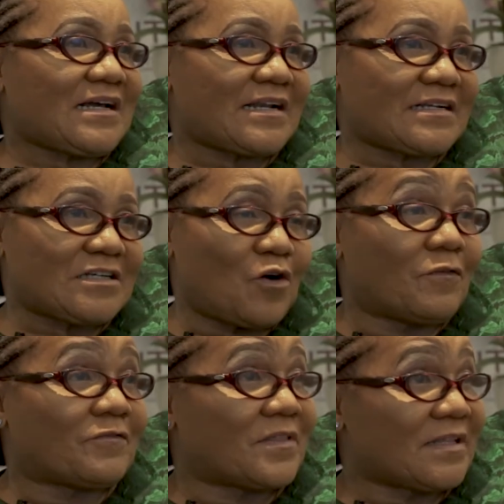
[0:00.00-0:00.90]
character
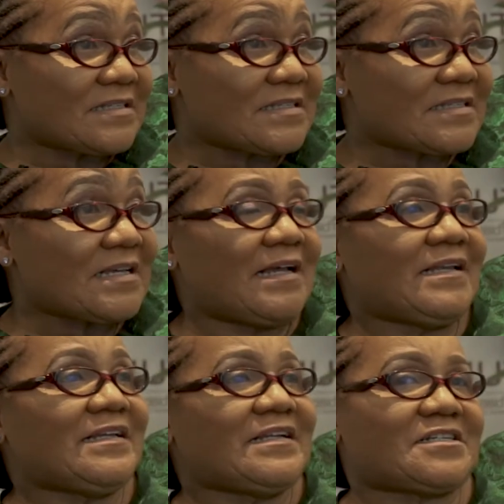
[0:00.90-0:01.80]
of this
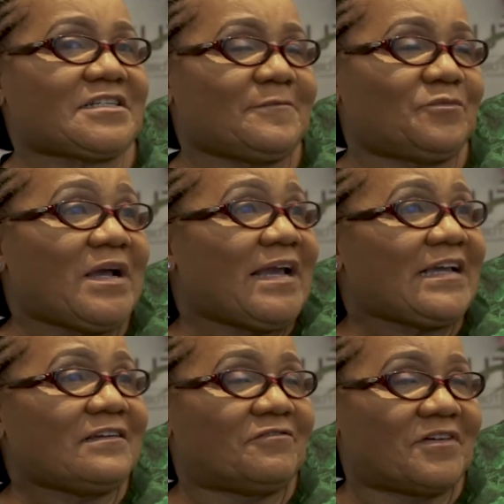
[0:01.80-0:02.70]
leadership
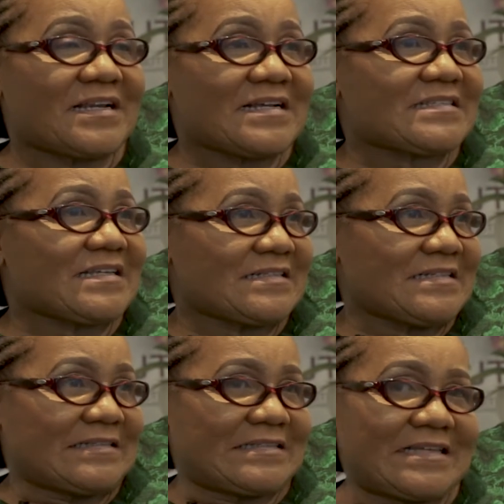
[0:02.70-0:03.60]
in various
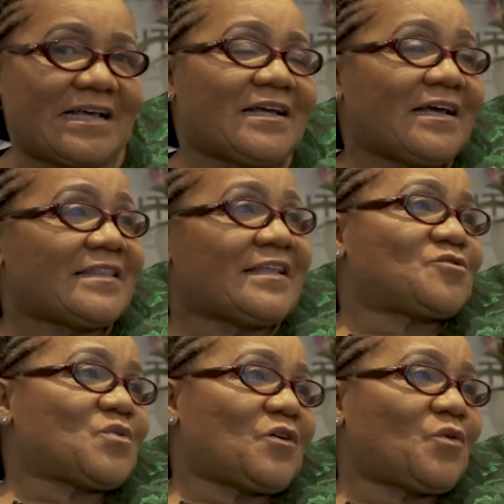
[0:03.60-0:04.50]
settings
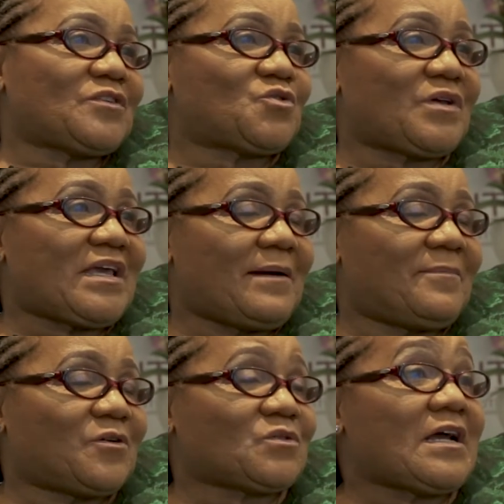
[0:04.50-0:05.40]
that you are going to hear
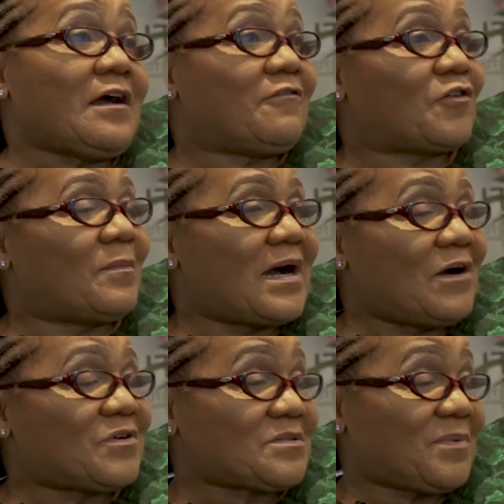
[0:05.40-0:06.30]
about from
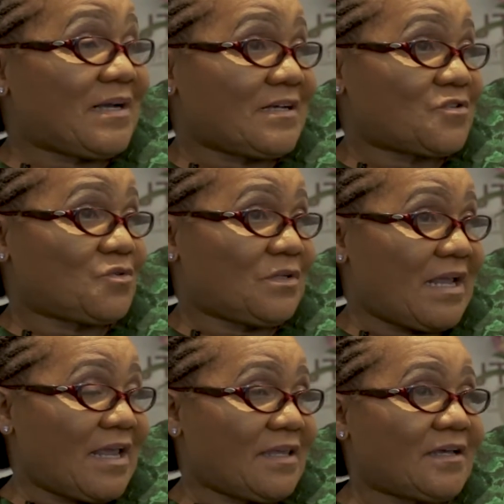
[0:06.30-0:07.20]
our speakers
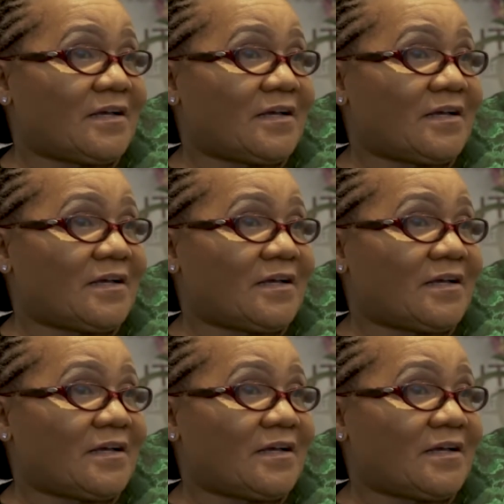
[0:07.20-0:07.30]
today.